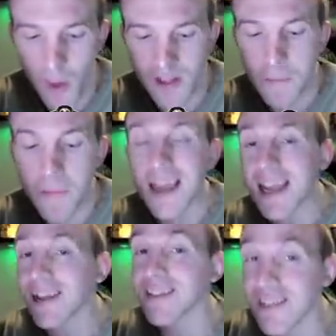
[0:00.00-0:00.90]
Well, the
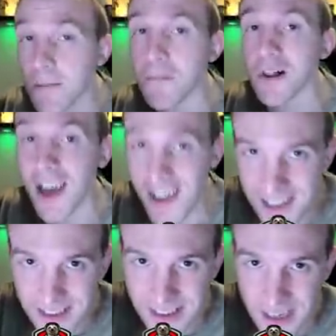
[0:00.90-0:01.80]
plain and simple
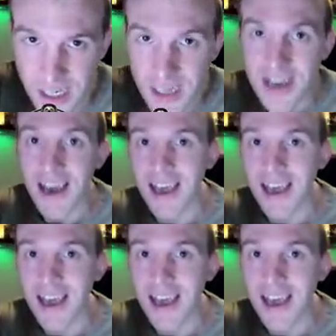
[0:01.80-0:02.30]
answer